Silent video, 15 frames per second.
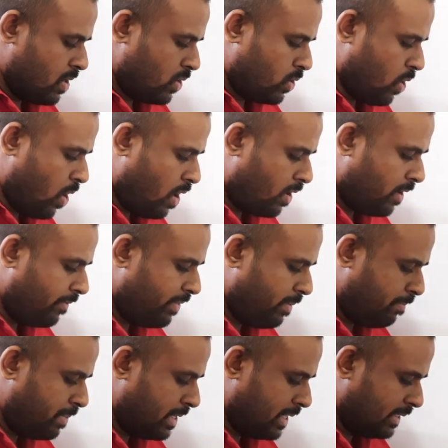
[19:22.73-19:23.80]
Total of the
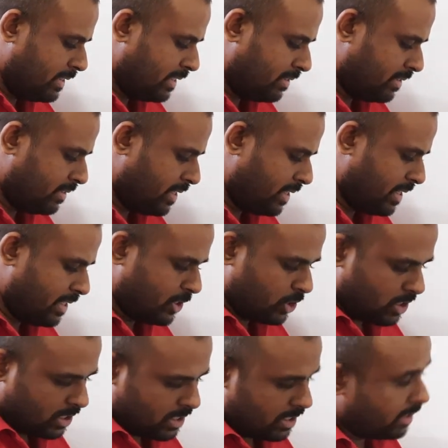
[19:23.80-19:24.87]
purchases return
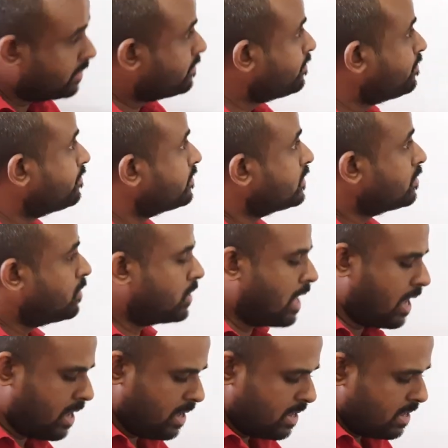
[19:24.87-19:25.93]
journal.
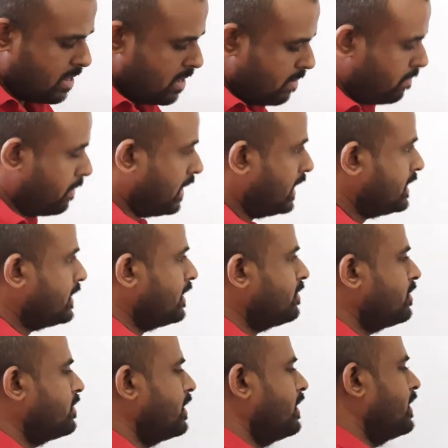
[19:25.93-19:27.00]
Putha,
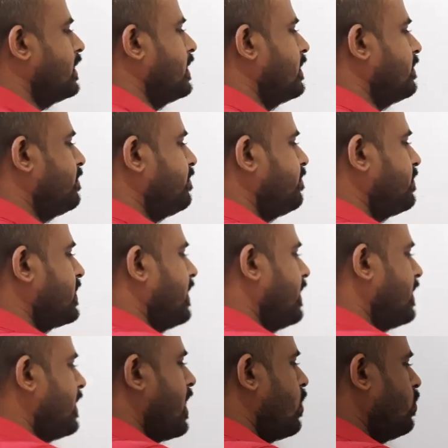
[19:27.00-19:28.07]
purchases
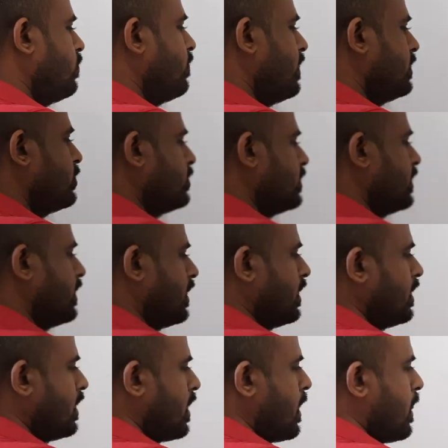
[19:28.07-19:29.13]
return outwards journal.
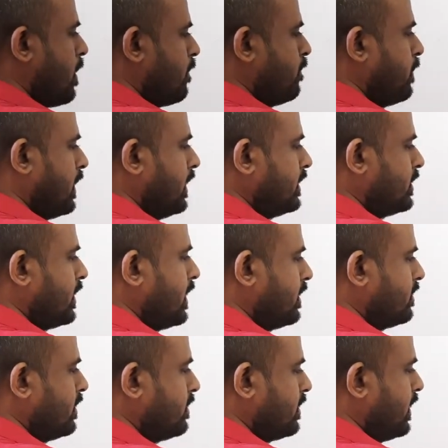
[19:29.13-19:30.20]

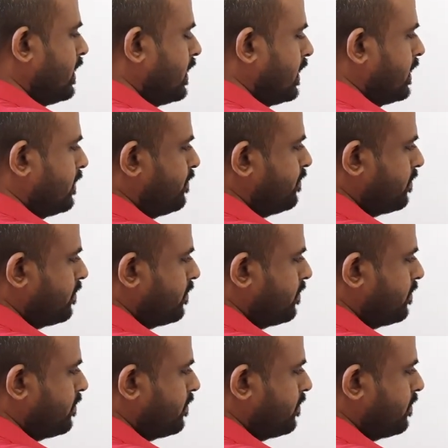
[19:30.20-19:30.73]
Purchases return.